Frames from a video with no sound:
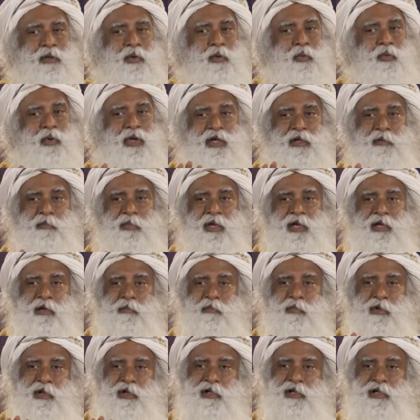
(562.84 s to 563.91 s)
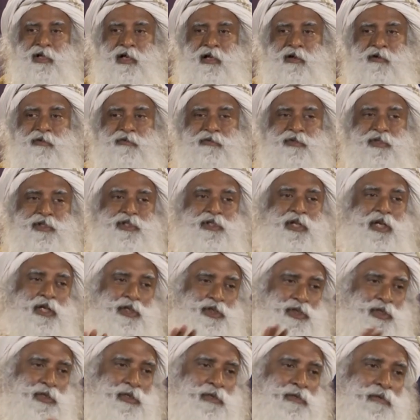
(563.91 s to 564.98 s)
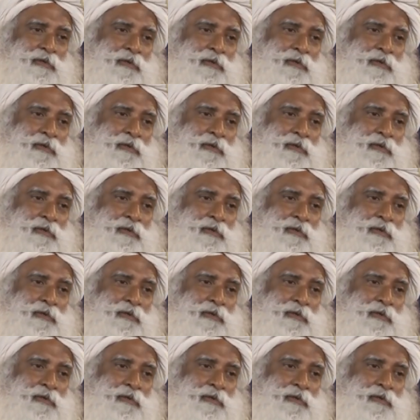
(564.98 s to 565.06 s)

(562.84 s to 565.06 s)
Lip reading: we can make a miracle out of this nation.